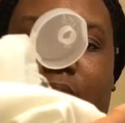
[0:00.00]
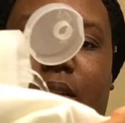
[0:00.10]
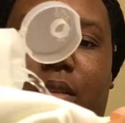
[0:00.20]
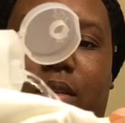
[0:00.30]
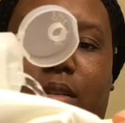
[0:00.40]
it
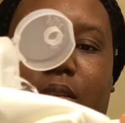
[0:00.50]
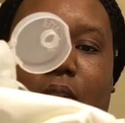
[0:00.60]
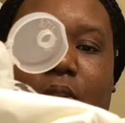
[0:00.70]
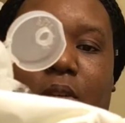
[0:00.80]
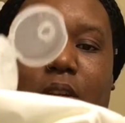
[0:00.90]

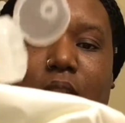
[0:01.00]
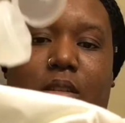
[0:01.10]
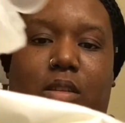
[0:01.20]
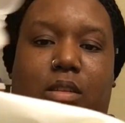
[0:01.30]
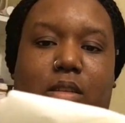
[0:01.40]

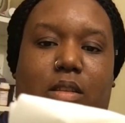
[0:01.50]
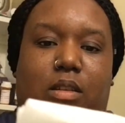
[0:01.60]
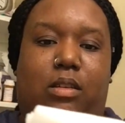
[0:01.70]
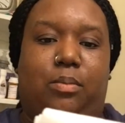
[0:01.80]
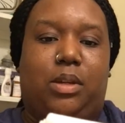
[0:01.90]
onto
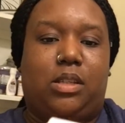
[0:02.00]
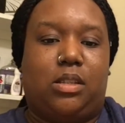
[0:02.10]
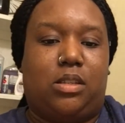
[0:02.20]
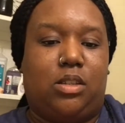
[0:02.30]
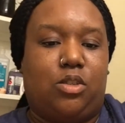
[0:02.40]
the piece
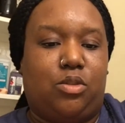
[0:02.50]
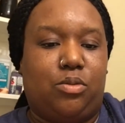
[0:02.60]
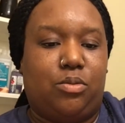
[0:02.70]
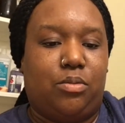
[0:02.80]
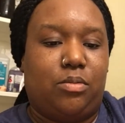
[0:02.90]
of
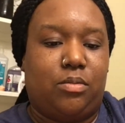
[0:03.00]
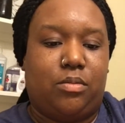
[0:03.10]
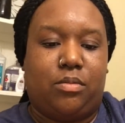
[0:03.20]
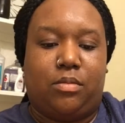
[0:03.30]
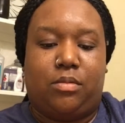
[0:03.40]
tissue
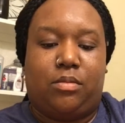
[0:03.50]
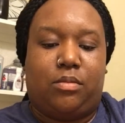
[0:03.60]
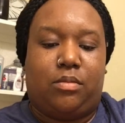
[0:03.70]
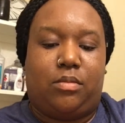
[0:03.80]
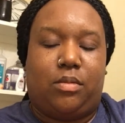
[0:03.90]

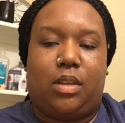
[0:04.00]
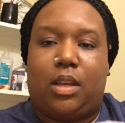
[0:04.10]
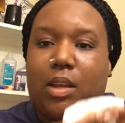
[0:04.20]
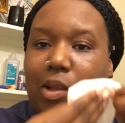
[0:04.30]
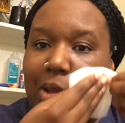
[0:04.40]

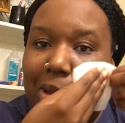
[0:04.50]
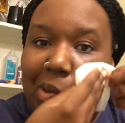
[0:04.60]
and